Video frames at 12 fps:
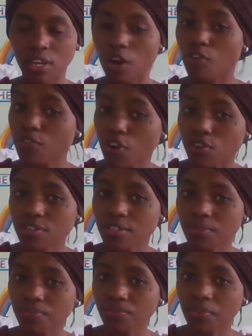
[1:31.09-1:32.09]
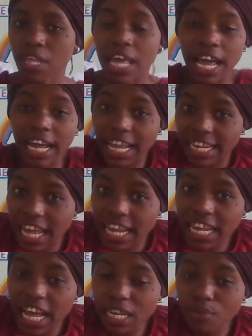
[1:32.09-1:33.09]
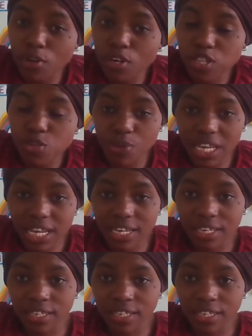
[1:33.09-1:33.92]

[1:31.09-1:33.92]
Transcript: Of course. Can an animal speak?